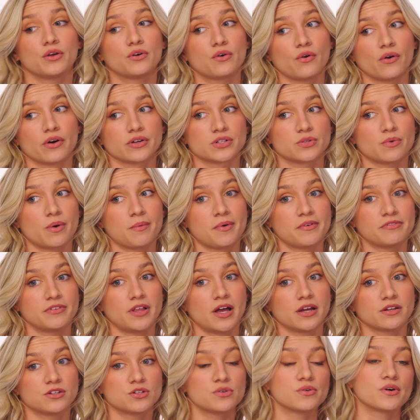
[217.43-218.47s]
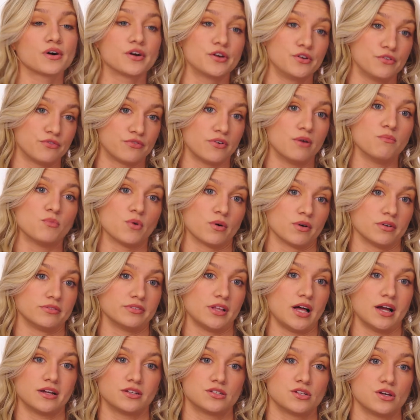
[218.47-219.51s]
are you going to where we're flying to? Or are you from where we're
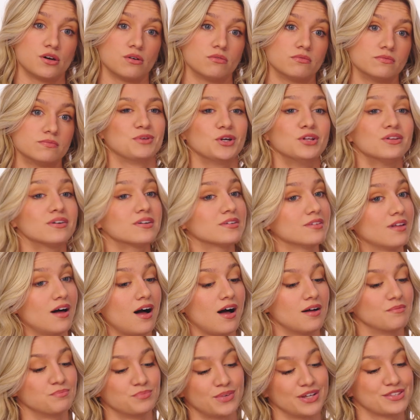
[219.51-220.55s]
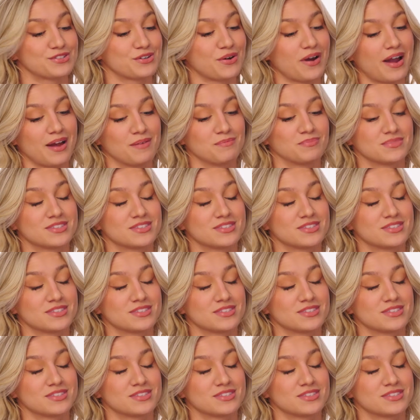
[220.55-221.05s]
flying to? You'll learn a lot. It's great.